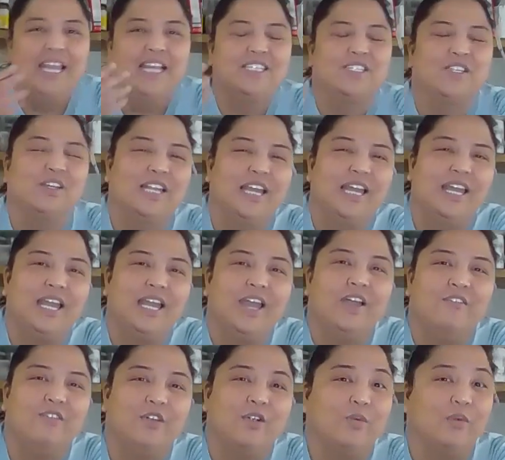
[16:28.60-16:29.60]
So, like
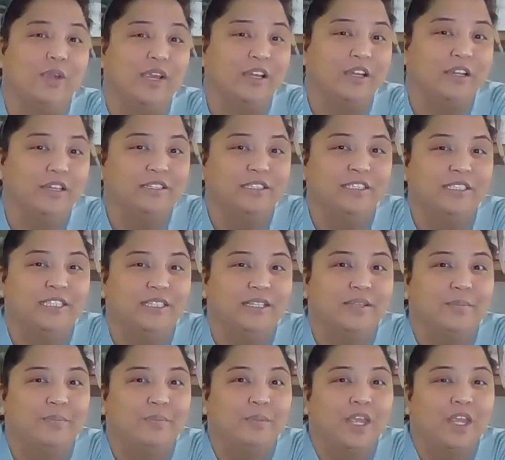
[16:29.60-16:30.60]
for wrinkles,
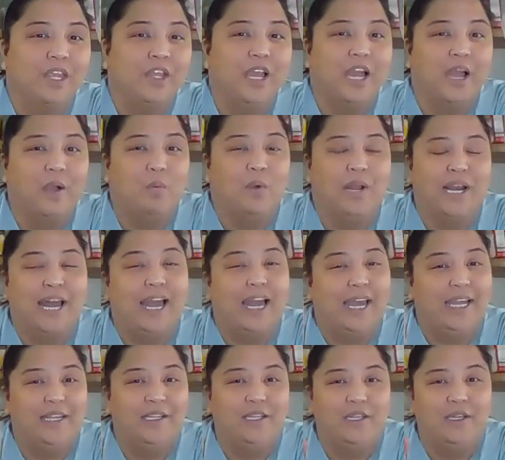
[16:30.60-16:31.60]
what
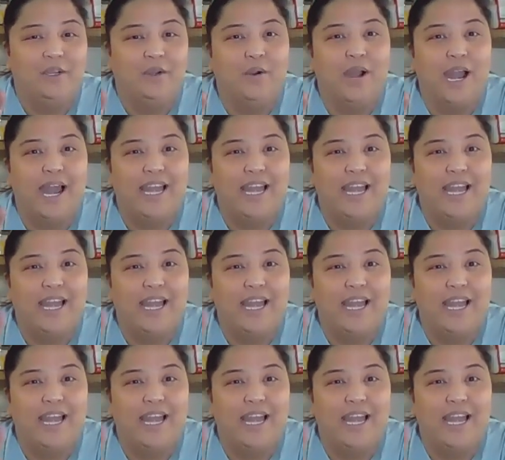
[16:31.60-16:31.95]
I do,